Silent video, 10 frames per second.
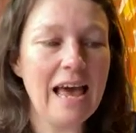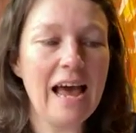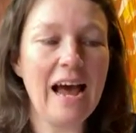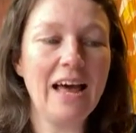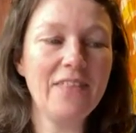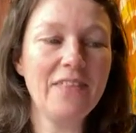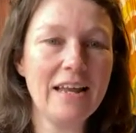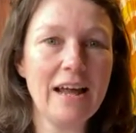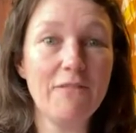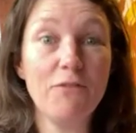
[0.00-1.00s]
and
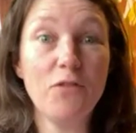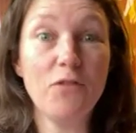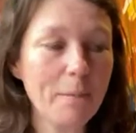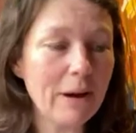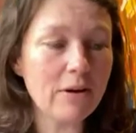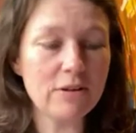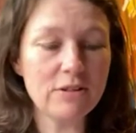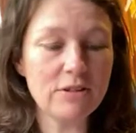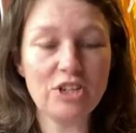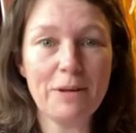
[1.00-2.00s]
then I've thought about going to
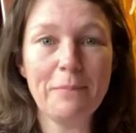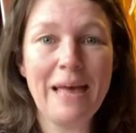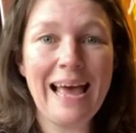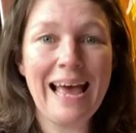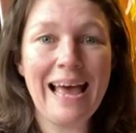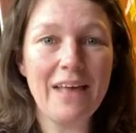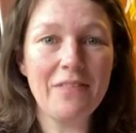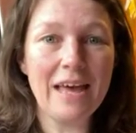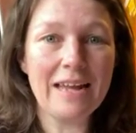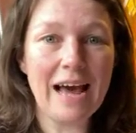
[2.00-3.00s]
the gym, and
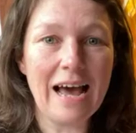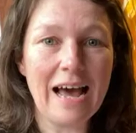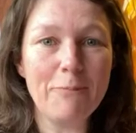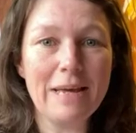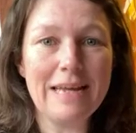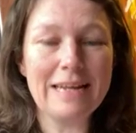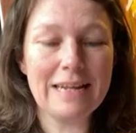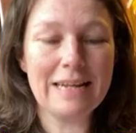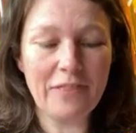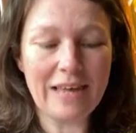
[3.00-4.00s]
then I've been
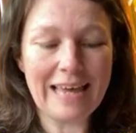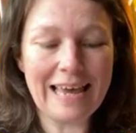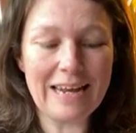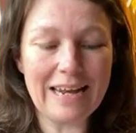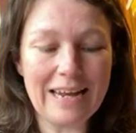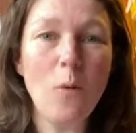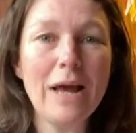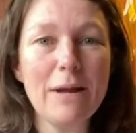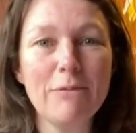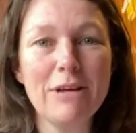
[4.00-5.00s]
thinking,
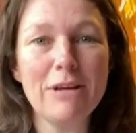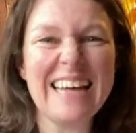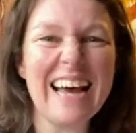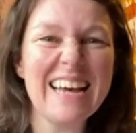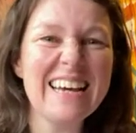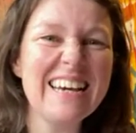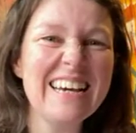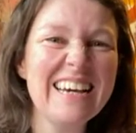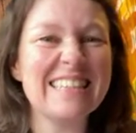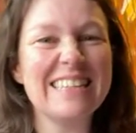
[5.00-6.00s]
well, I'm really
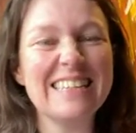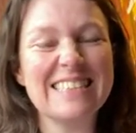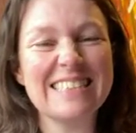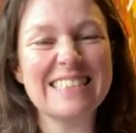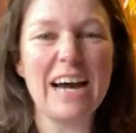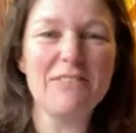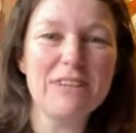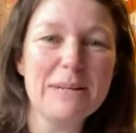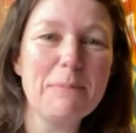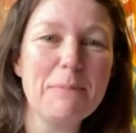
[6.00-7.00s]
tired and can't
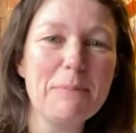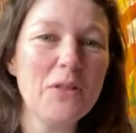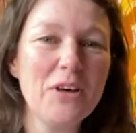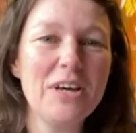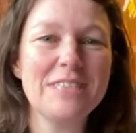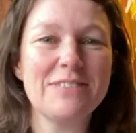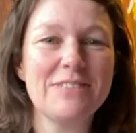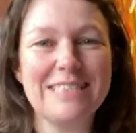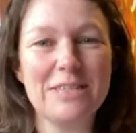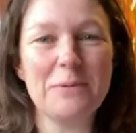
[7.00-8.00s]
really be bothered, and
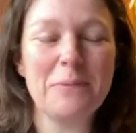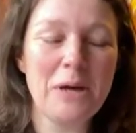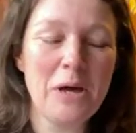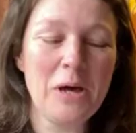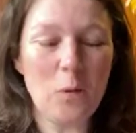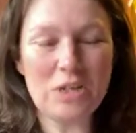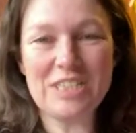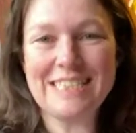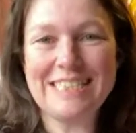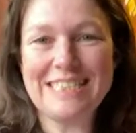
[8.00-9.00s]
ended up
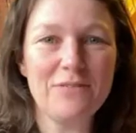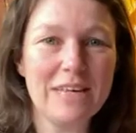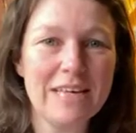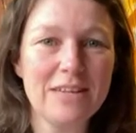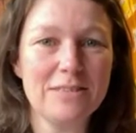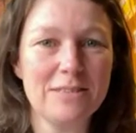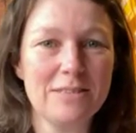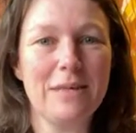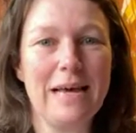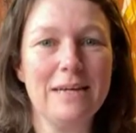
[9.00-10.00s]
watching TV or
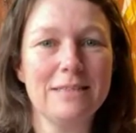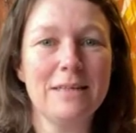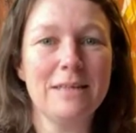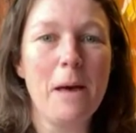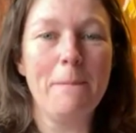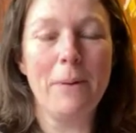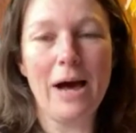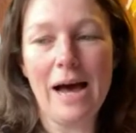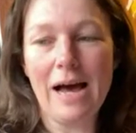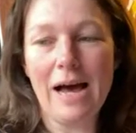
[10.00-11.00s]
something else. But
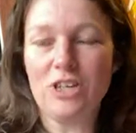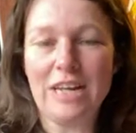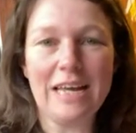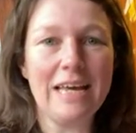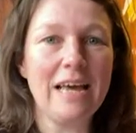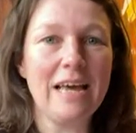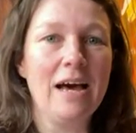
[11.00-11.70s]
actually